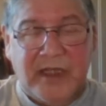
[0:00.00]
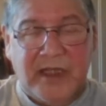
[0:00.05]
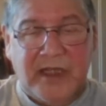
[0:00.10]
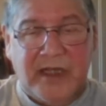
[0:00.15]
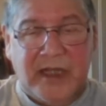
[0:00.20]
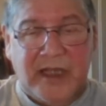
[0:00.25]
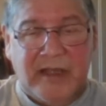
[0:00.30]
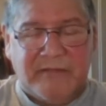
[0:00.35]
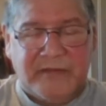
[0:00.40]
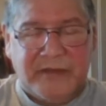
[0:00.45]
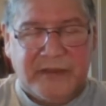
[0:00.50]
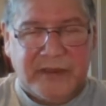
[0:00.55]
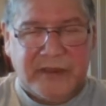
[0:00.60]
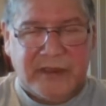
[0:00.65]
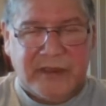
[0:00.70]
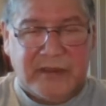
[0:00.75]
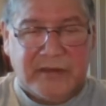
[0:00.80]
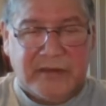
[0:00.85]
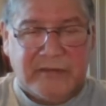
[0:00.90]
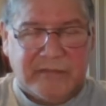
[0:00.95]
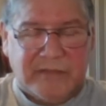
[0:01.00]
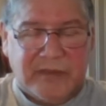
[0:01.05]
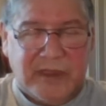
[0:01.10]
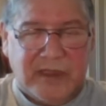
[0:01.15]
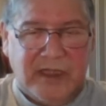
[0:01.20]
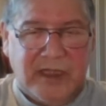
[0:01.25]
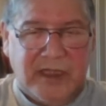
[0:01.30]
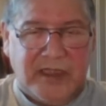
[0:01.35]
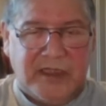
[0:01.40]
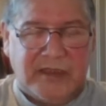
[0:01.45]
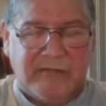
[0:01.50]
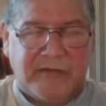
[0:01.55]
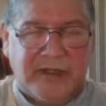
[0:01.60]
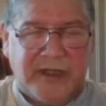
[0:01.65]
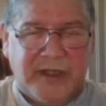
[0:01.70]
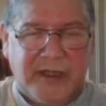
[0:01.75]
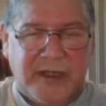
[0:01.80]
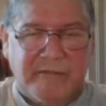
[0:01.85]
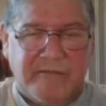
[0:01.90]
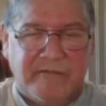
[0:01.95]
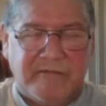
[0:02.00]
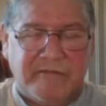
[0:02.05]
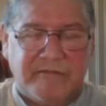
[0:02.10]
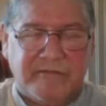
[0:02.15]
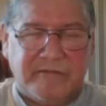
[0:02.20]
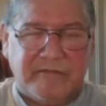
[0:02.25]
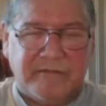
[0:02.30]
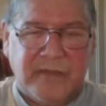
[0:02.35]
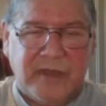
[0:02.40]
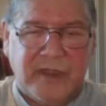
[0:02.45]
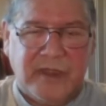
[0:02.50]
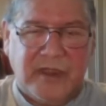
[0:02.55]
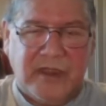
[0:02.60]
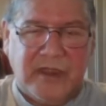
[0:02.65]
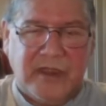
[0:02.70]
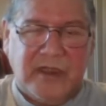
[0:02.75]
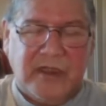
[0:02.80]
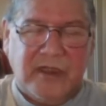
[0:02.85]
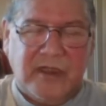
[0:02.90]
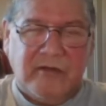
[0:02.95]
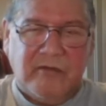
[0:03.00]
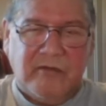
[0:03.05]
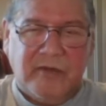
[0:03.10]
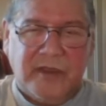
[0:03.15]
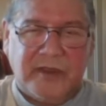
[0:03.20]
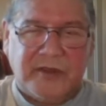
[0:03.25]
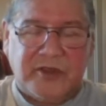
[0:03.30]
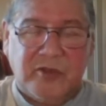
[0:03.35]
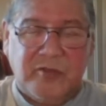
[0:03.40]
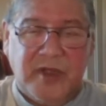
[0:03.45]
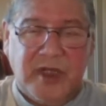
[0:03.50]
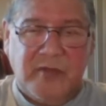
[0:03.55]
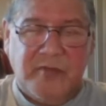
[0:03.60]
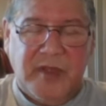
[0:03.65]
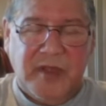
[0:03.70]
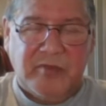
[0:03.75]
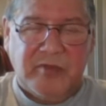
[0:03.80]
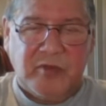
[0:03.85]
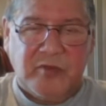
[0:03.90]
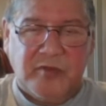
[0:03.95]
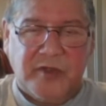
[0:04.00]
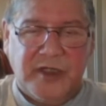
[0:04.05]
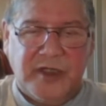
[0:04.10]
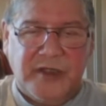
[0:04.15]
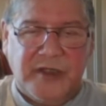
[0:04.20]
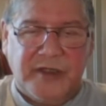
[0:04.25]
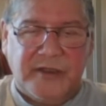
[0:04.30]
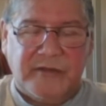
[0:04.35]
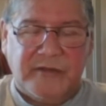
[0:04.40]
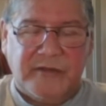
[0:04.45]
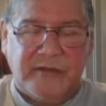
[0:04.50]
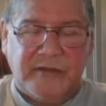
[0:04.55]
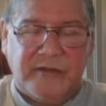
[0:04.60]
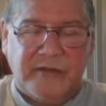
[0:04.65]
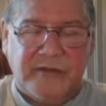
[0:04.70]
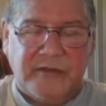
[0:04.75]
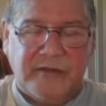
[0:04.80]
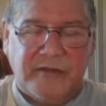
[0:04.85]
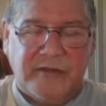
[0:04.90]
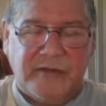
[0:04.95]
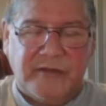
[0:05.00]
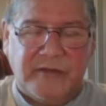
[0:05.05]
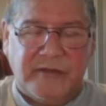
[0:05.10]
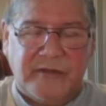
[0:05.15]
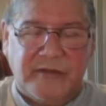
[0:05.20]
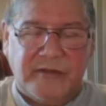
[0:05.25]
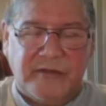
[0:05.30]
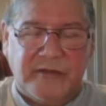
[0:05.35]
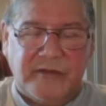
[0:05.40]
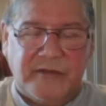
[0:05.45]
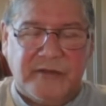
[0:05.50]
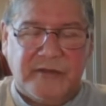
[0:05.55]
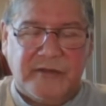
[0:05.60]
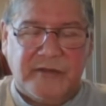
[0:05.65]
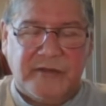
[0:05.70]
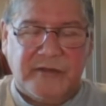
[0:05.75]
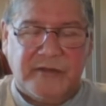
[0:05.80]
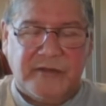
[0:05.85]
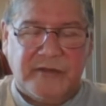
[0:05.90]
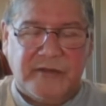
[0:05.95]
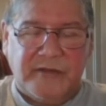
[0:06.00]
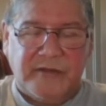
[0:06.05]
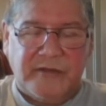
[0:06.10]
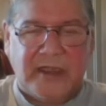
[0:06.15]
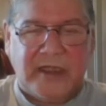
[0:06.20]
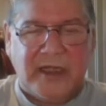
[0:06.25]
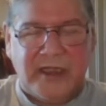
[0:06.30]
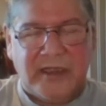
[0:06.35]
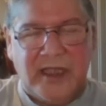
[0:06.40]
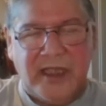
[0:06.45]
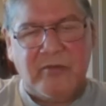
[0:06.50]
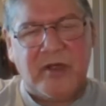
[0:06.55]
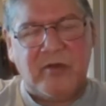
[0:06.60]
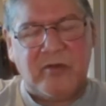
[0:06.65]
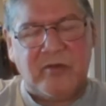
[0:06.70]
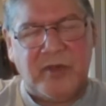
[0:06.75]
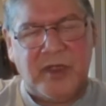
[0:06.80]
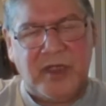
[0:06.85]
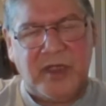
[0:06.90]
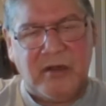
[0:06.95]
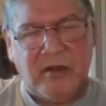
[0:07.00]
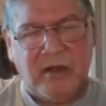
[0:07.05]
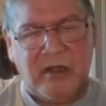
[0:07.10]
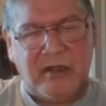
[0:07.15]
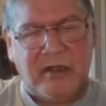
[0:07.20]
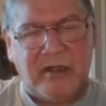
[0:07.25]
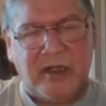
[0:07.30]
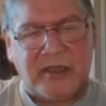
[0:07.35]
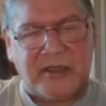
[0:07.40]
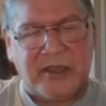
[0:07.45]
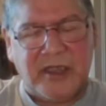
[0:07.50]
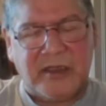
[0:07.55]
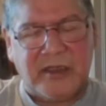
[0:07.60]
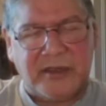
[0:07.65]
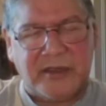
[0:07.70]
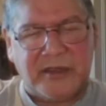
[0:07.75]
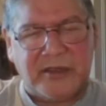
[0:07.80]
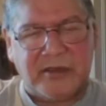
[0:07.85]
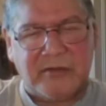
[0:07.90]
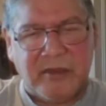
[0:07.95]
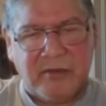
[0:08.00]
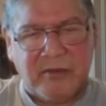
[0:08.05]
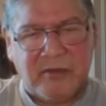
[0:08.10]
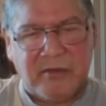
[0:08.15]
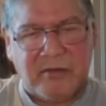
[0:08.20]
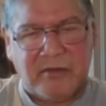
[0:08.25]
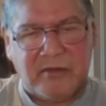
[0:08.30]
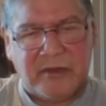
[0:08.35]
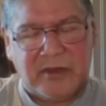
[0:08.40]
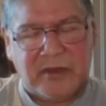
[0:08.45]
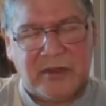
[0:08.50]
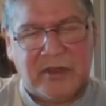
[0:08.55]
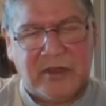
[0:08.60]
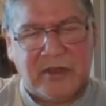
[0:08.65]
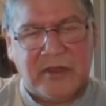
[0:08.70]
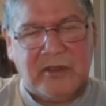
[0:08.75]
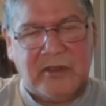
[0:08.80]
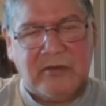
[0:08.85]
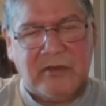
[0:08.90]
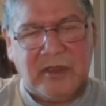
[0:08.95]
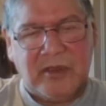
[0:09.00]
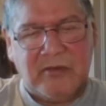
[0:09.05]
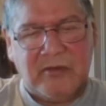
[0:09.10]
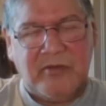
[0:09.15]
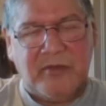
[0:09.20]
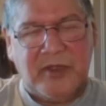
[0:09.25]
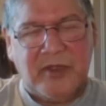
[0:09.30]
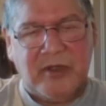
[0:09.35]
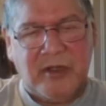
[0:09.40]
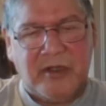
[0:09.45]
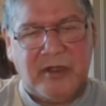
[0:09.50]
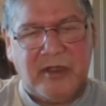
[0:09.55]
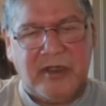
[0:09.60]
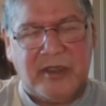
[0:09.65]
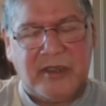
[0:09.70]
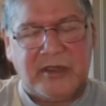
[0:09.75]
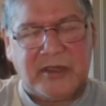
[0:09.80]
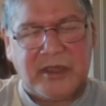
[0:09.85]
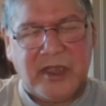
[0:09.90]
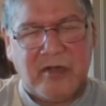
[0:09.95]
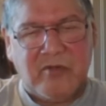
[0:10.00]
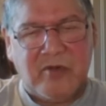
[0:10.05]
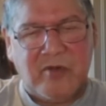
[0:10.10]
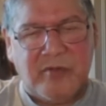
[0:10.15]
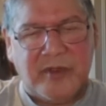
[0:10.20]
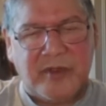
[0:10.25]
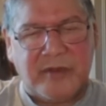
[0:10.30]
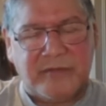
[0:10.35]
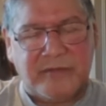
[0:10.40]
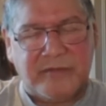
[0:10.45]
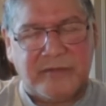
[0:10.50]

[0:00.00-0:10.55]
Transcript: And after a, a length of time, when so many people were here, somebody had an idea. Hey, why don't we honor Atzaga Sisquel? Why don't we honor the Star Woman?